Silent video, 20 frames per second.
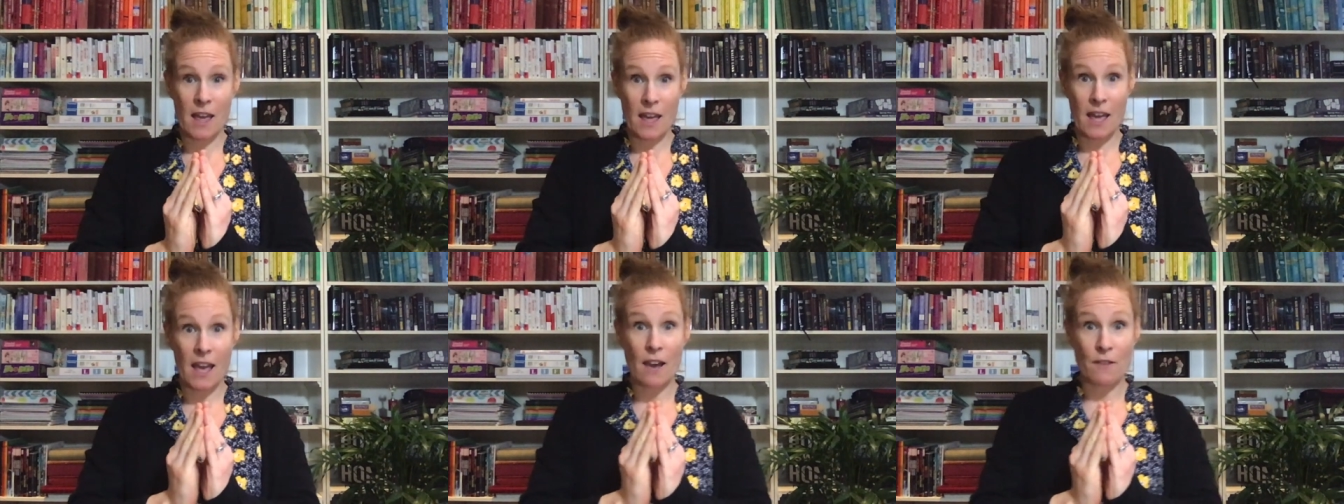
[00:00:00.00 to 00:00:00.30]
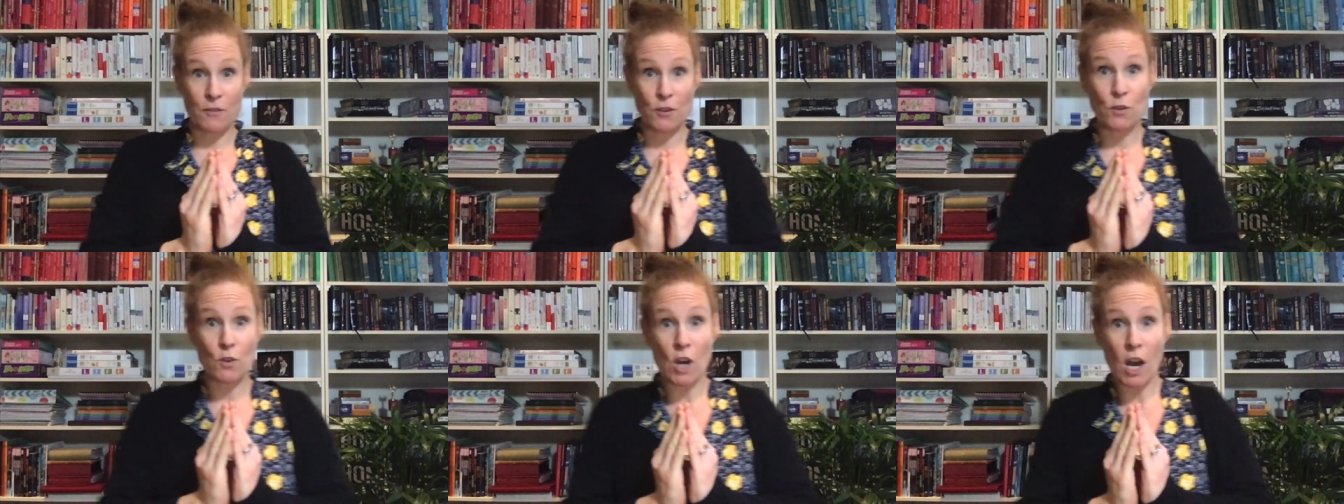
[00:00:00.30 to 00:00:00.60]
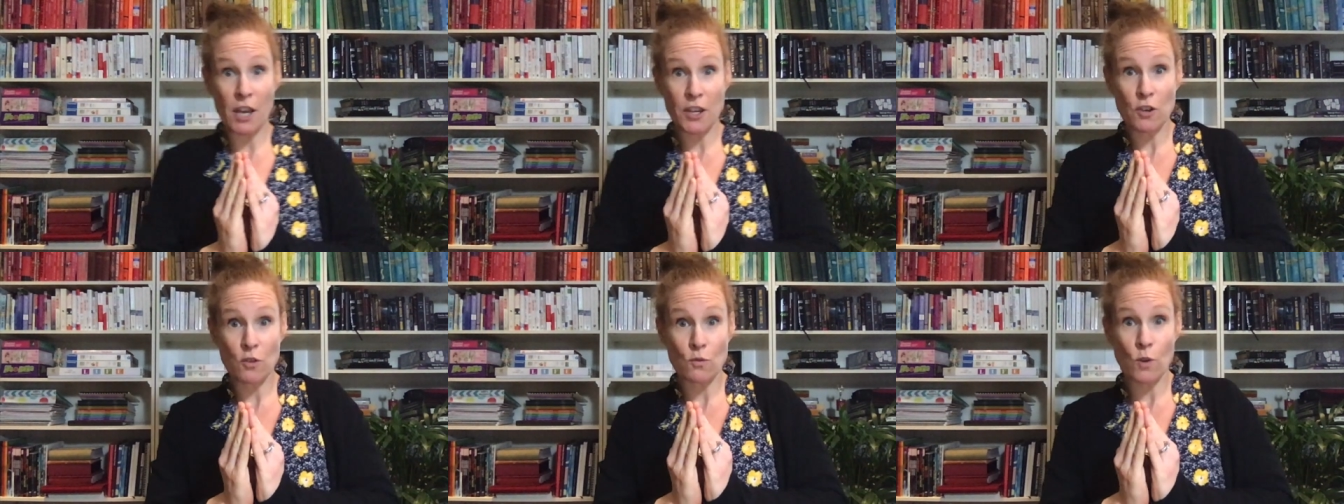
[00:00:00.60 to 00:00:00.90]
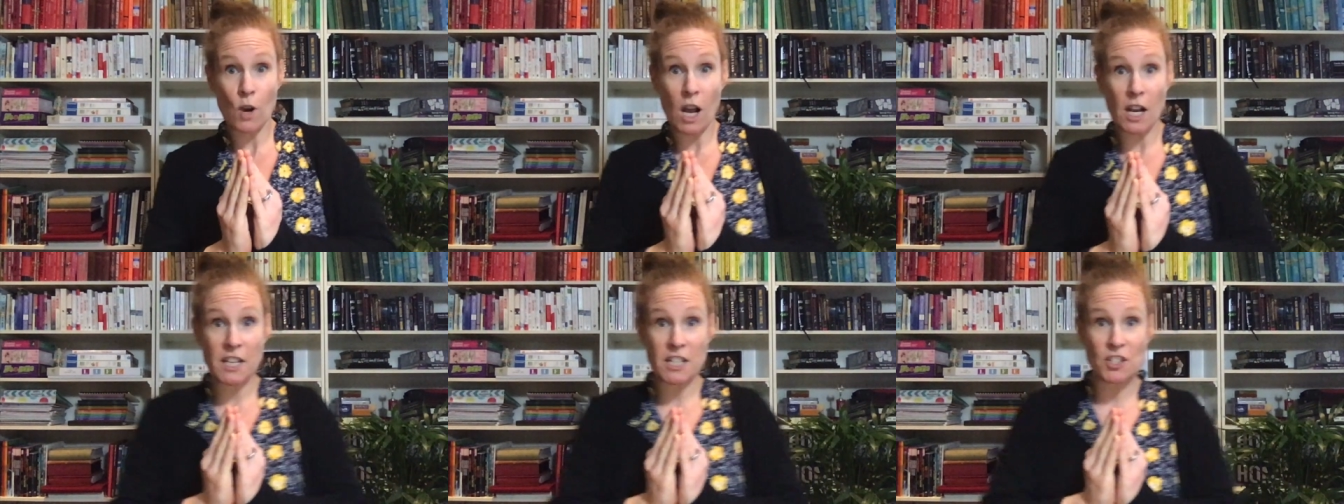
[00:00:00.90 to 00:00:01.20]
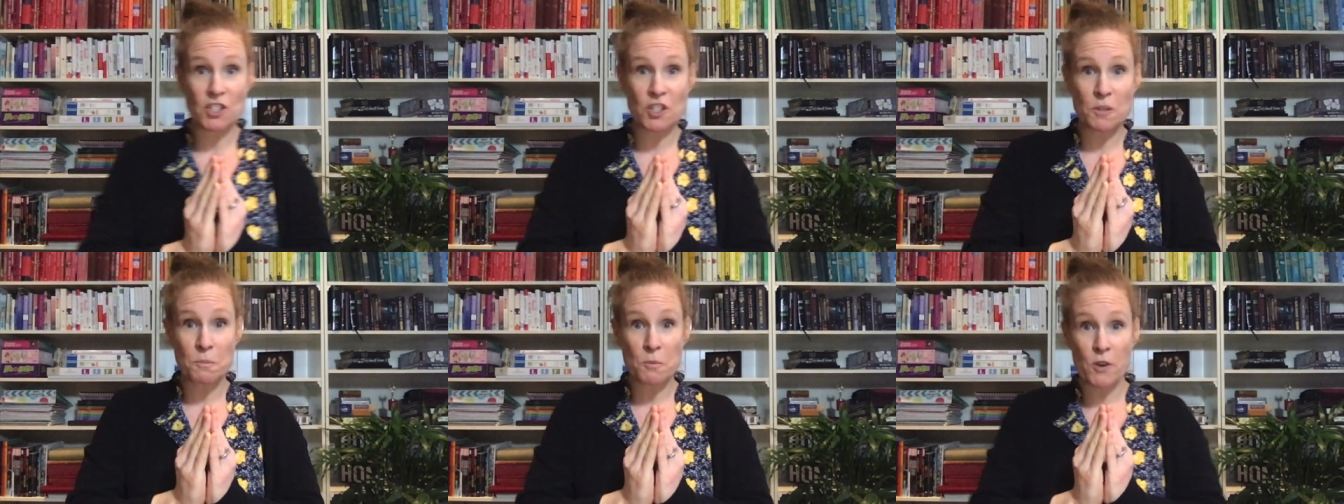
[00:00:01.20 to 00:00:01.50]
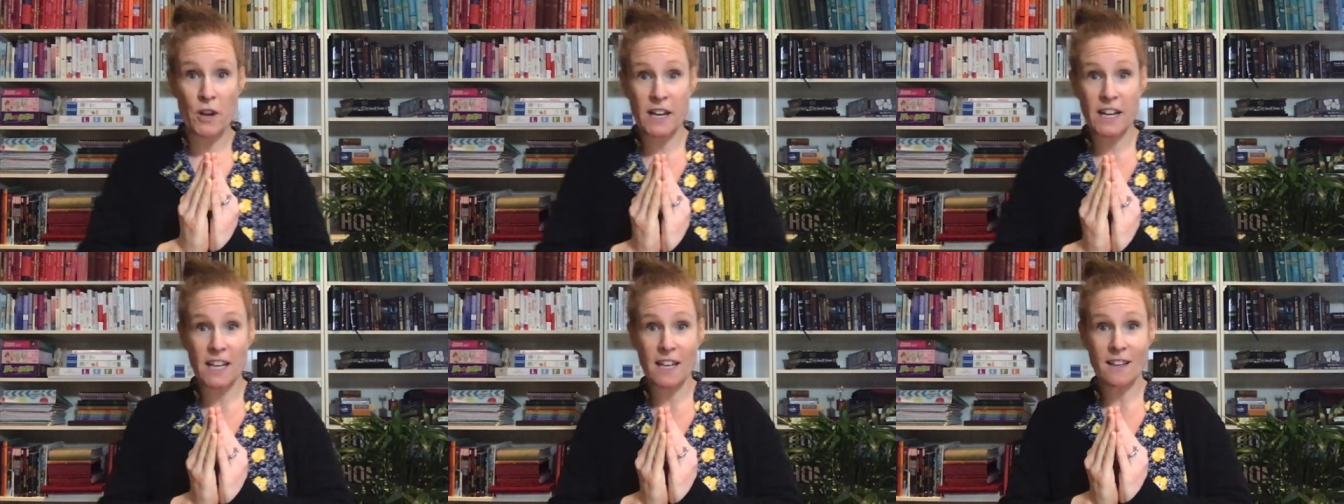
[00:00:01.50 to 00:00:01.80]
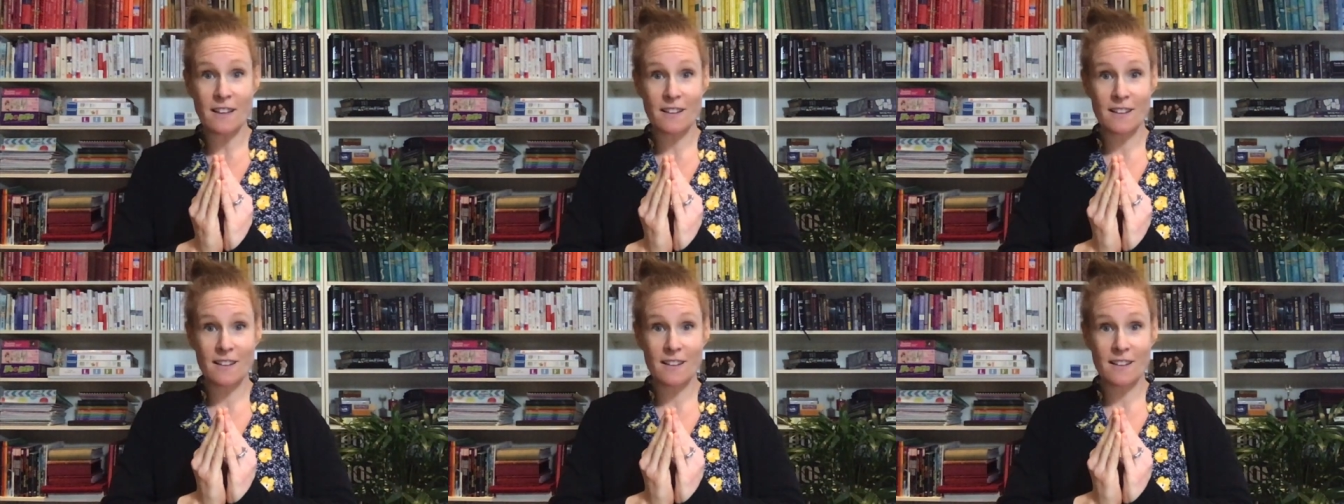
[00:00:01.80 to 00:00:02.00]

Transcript: Have you got your rocket ship ready?